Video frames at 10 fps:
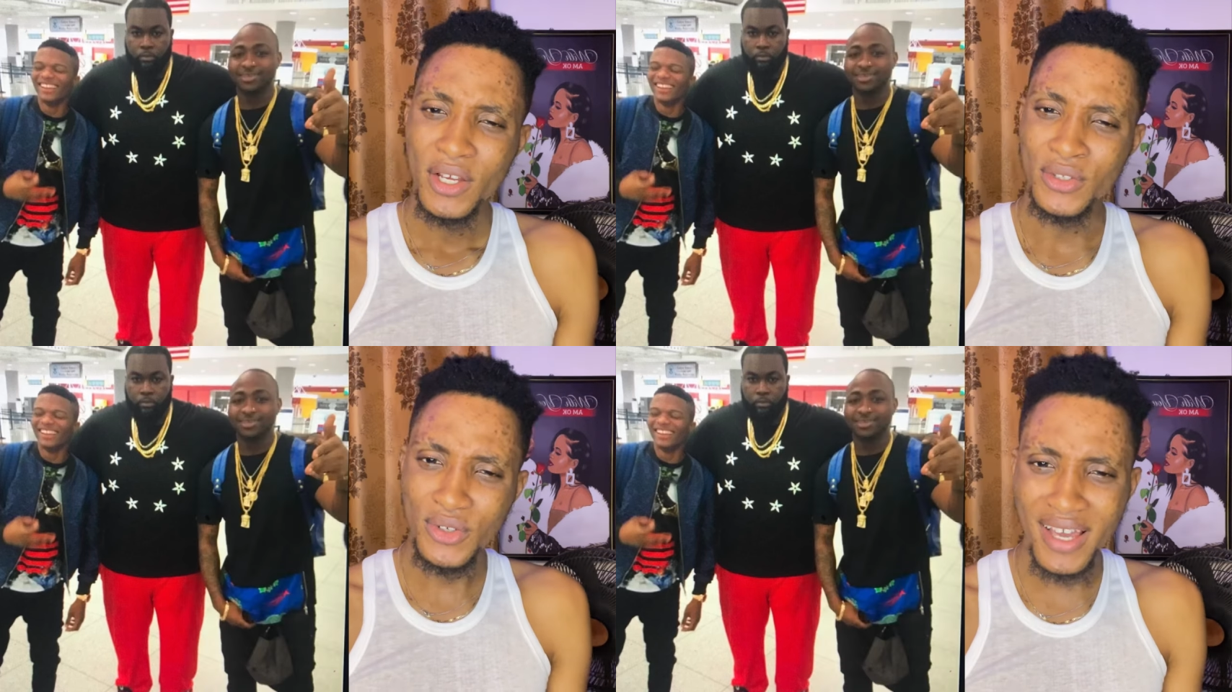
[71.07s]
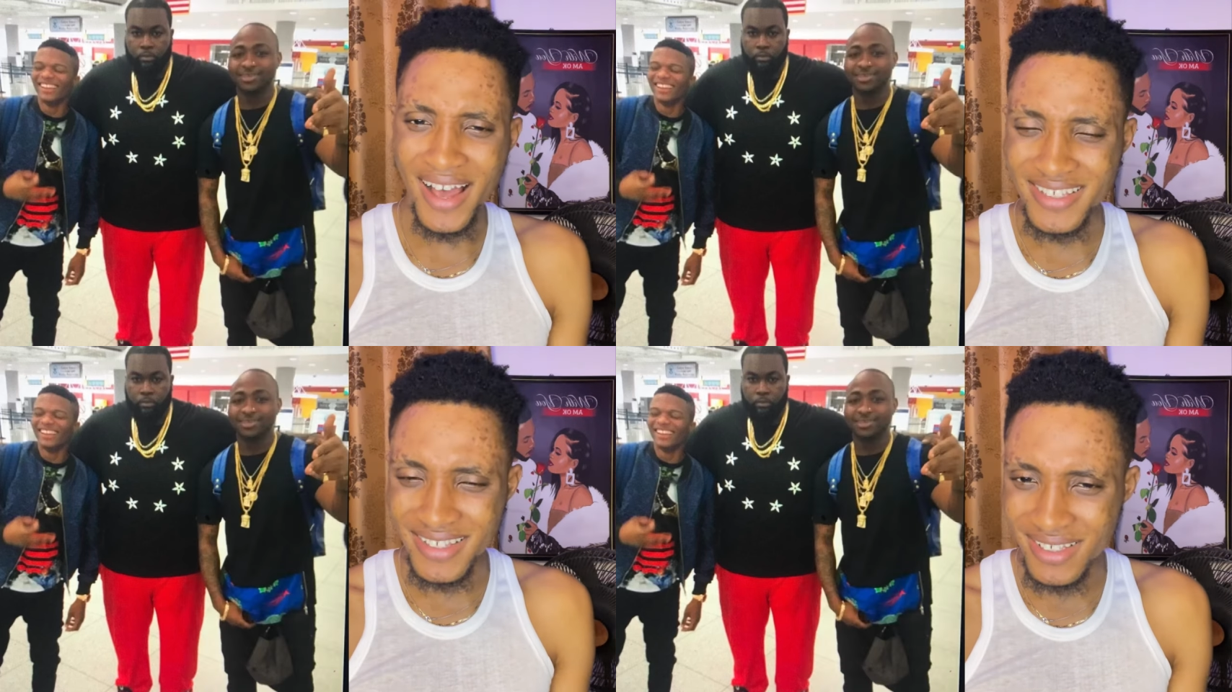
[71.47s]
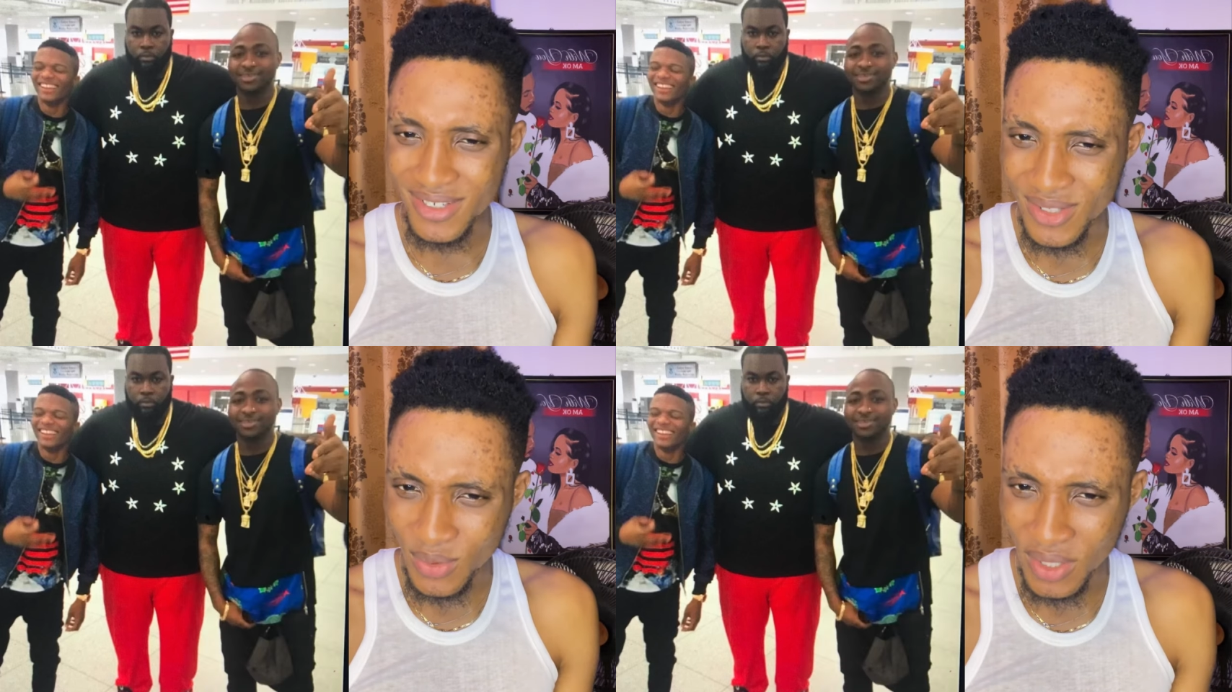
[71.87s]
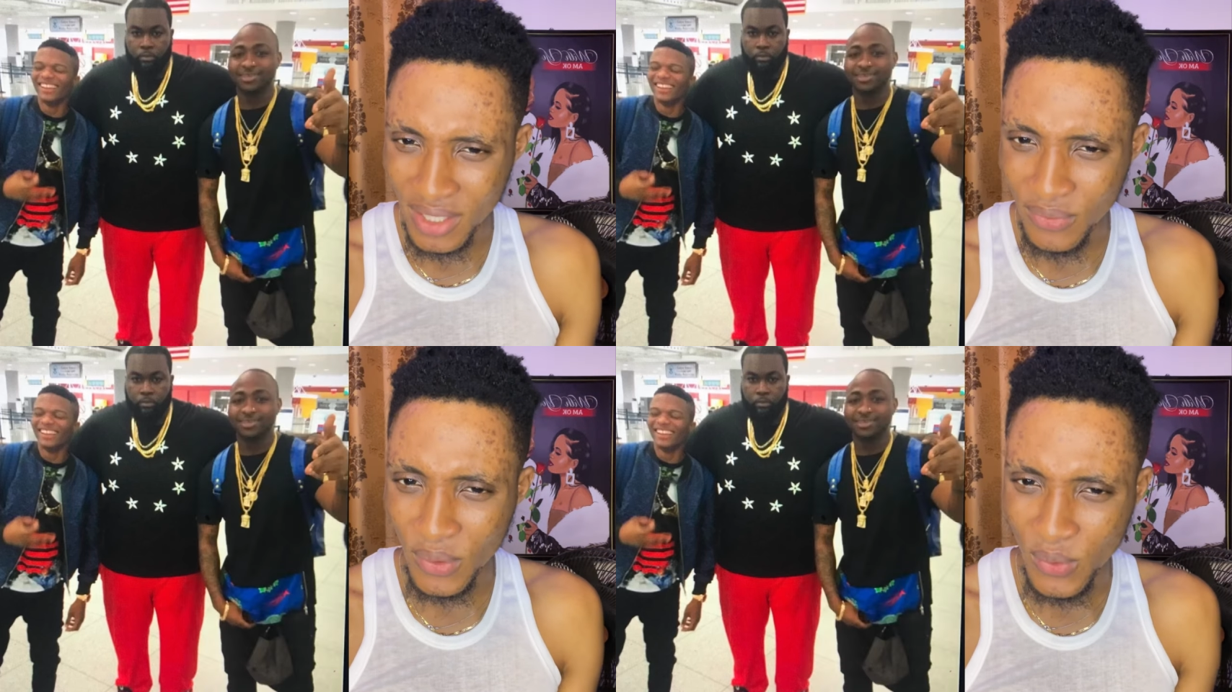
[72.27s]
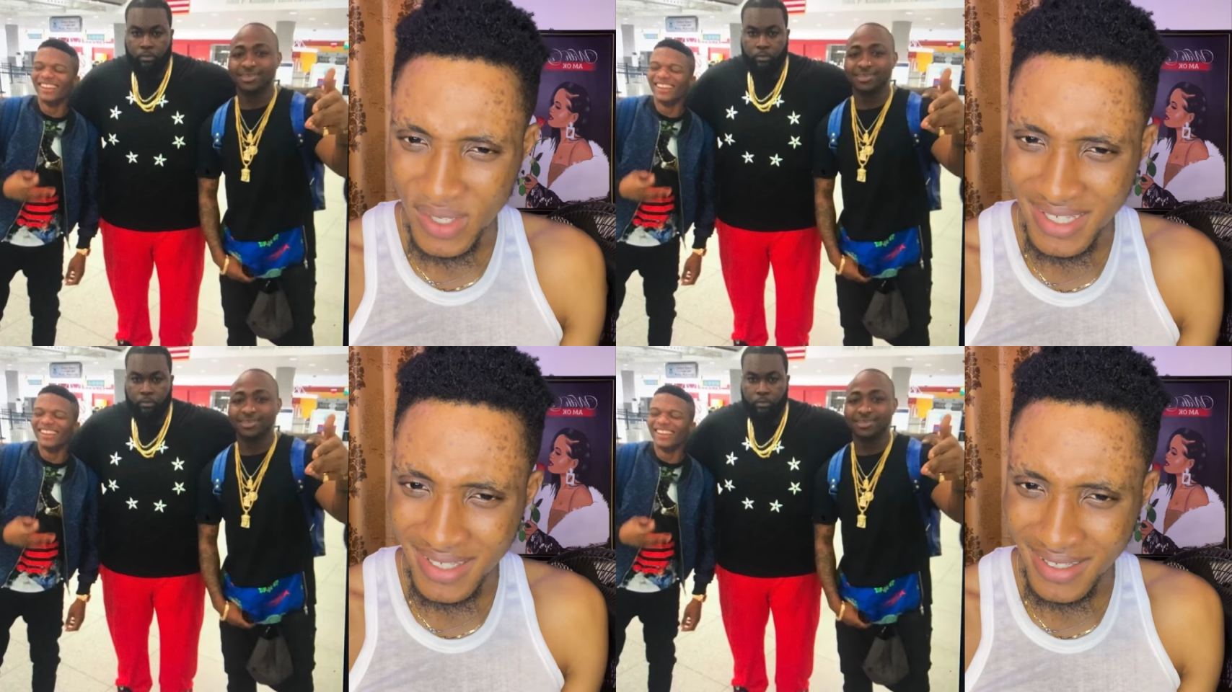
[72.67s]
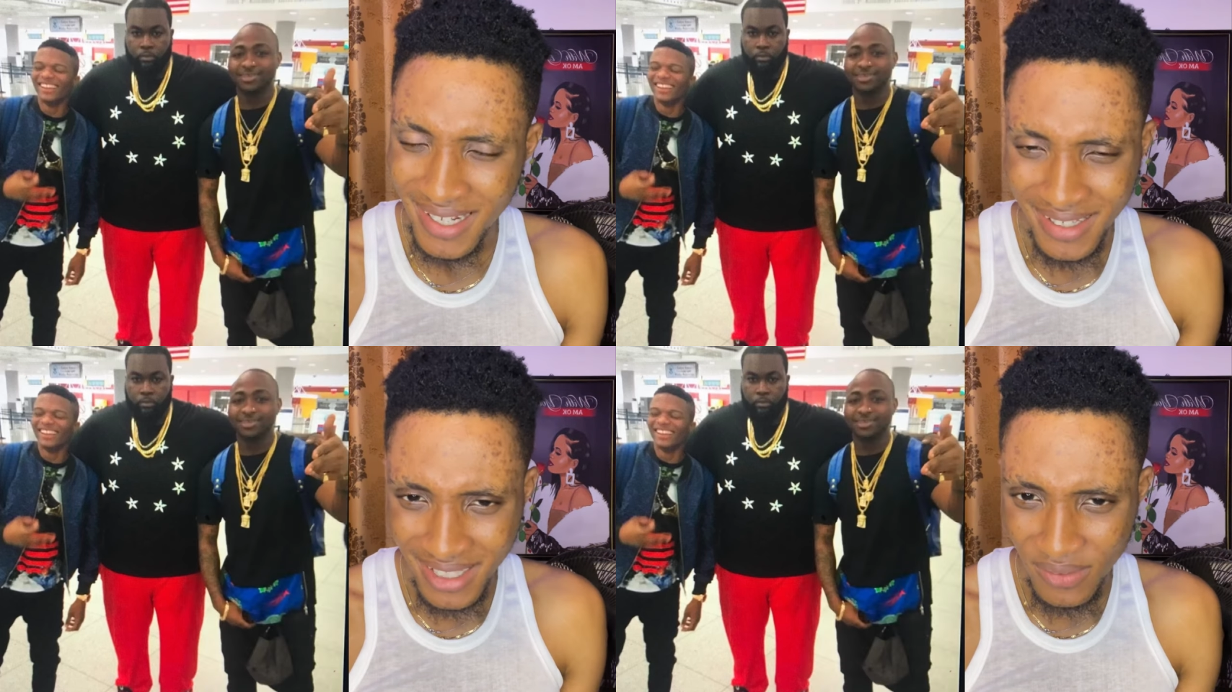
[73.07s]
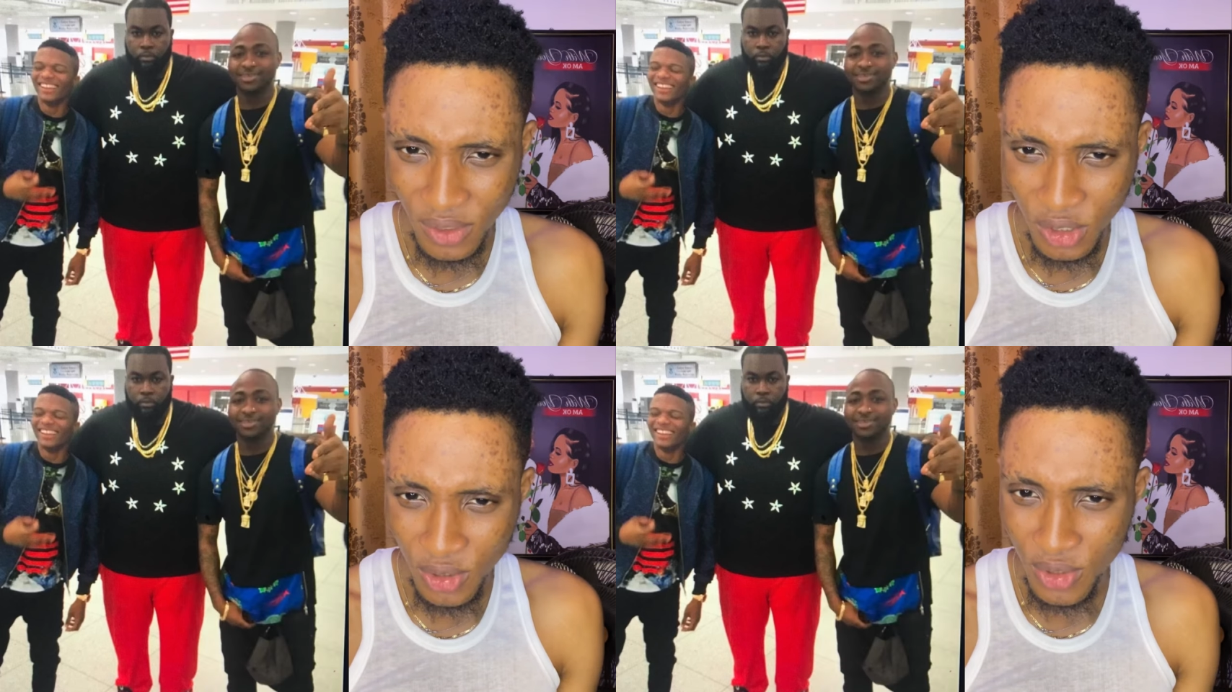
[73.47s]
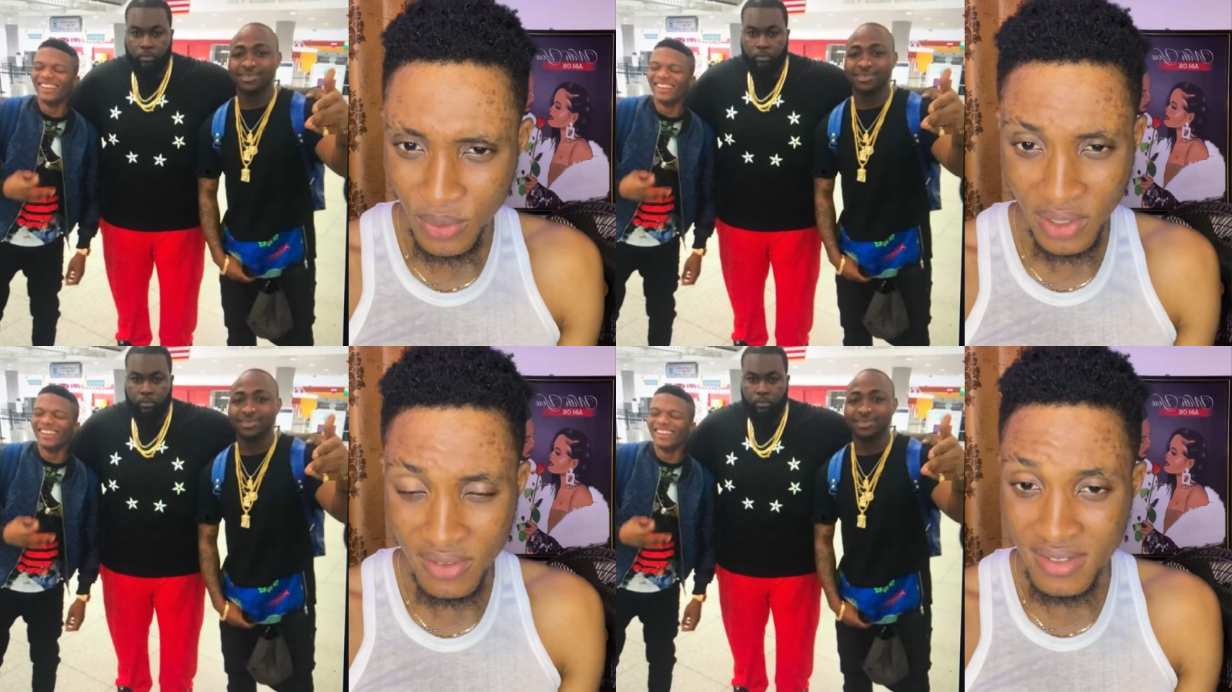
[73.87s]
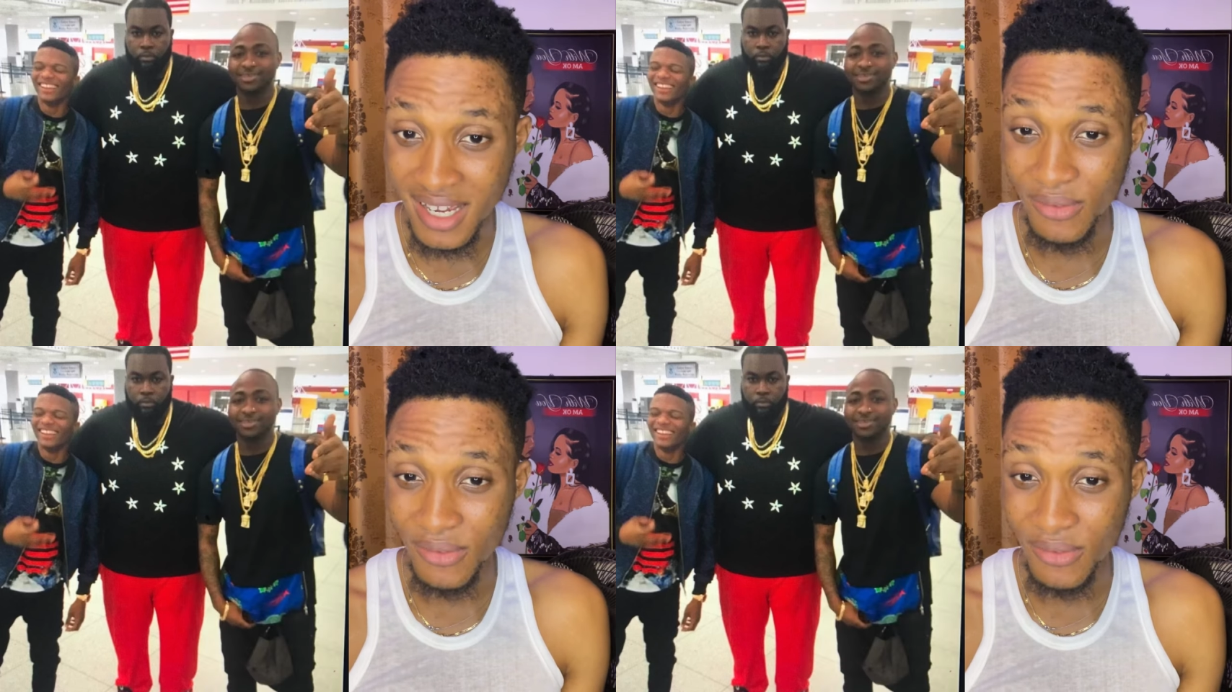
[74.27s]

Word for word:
Speaker 1: Do you guys think it's too late for Wizkid and Davido to reconcile?